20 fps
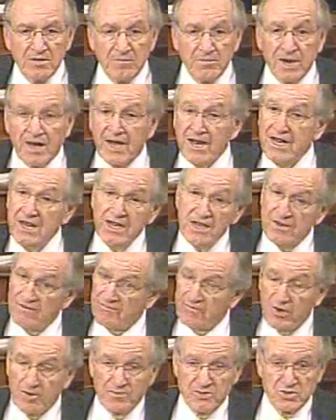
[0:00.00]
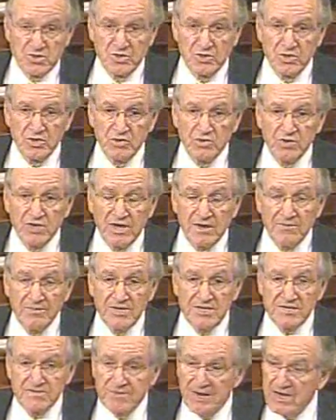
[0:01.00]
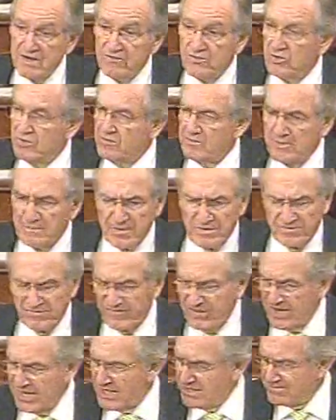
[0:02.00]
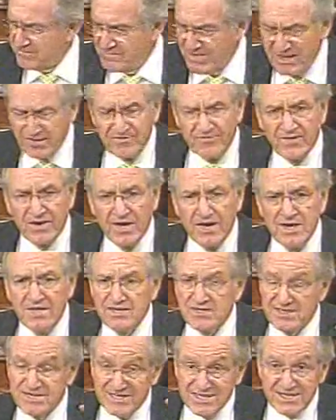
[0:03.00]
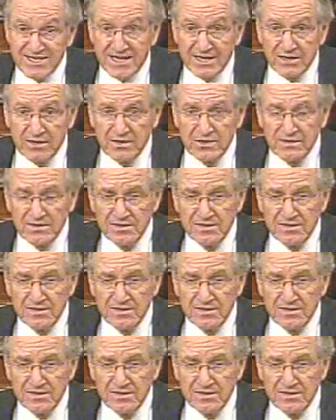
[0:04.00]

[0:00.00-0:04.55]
by pharmaceutical companies, many of whom have been fined big fines and settled.